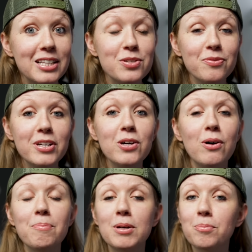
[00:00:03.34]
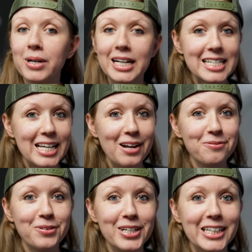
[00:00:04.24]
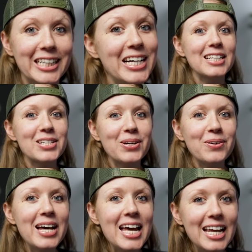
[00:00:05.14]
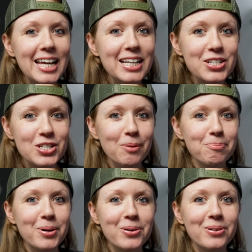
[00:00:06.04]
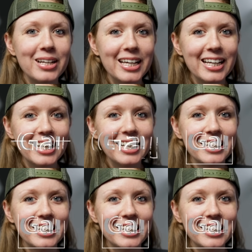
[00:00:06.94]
but in this video, I'm gonna break it down for you. Let's go ahead and jump on in.